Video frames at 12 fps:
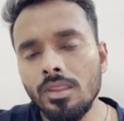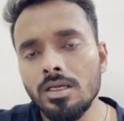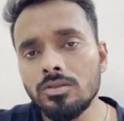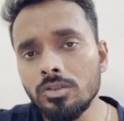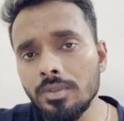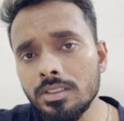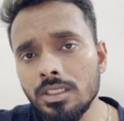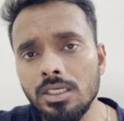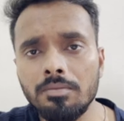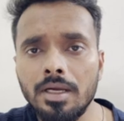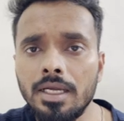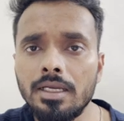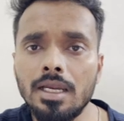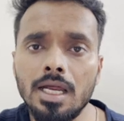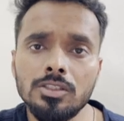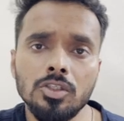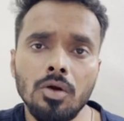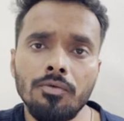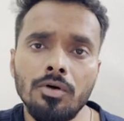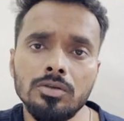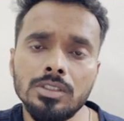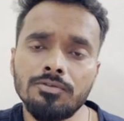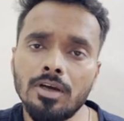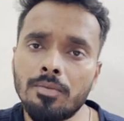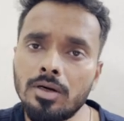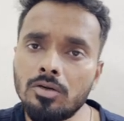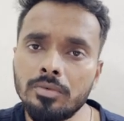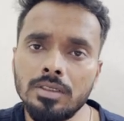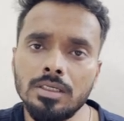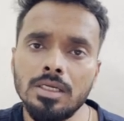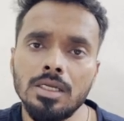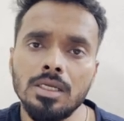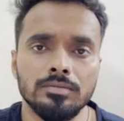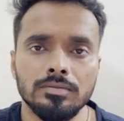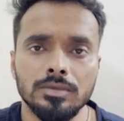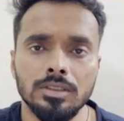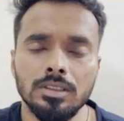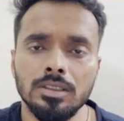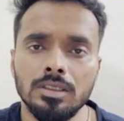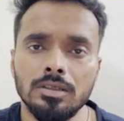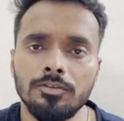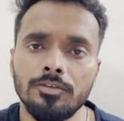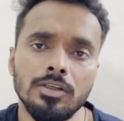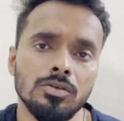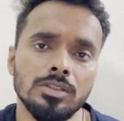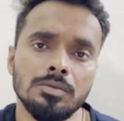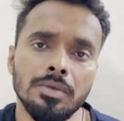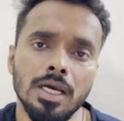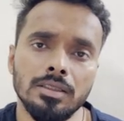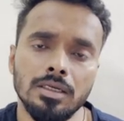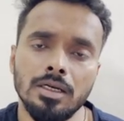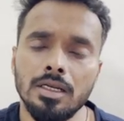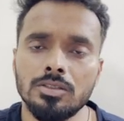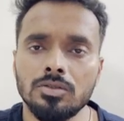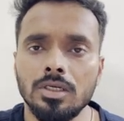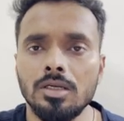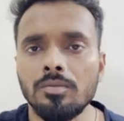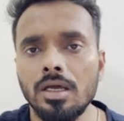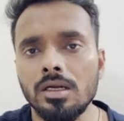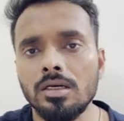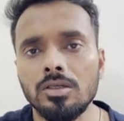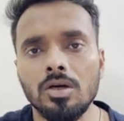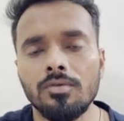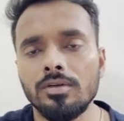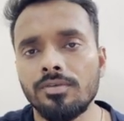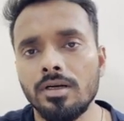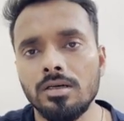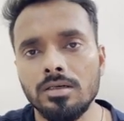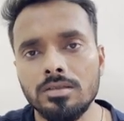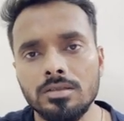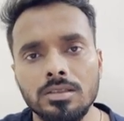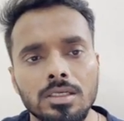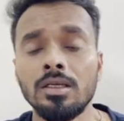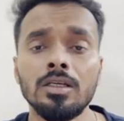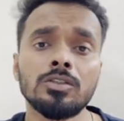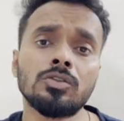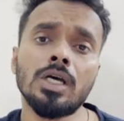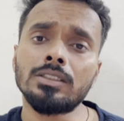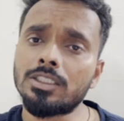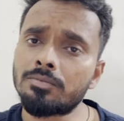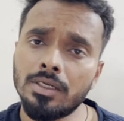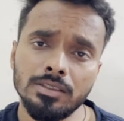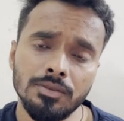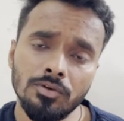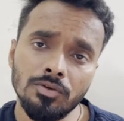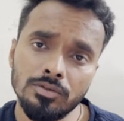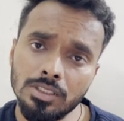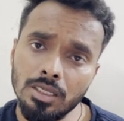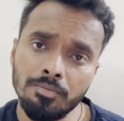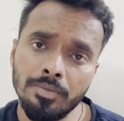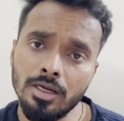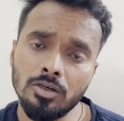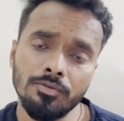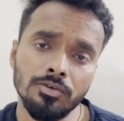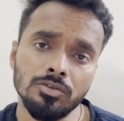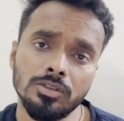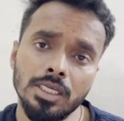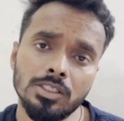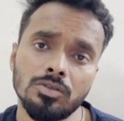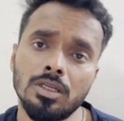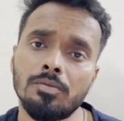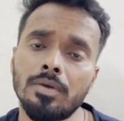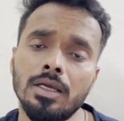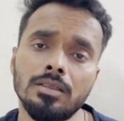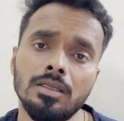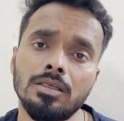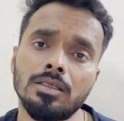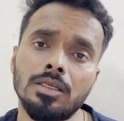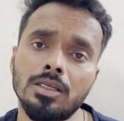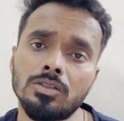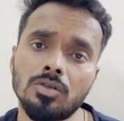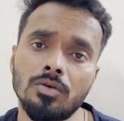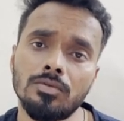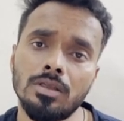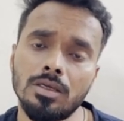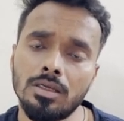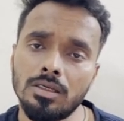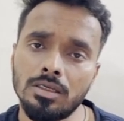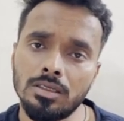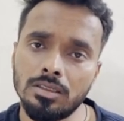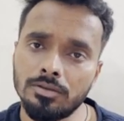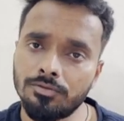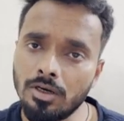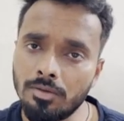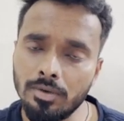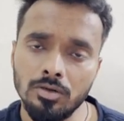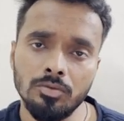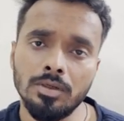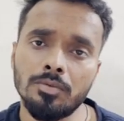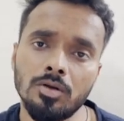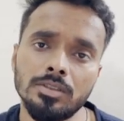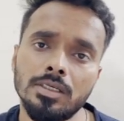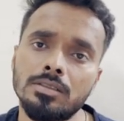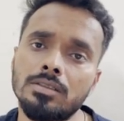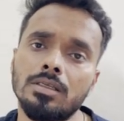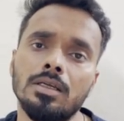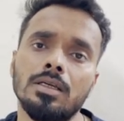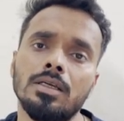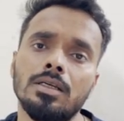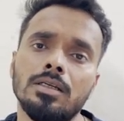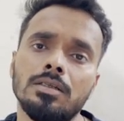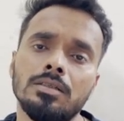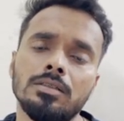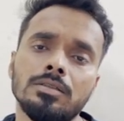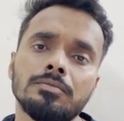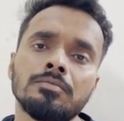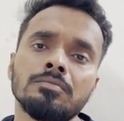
So basically my last job was in pharma domain. We were using Python and SQL in marketing of different drugs. So I just mentioned what was the impact of using SQL and Python in case of the pharma domain projects, and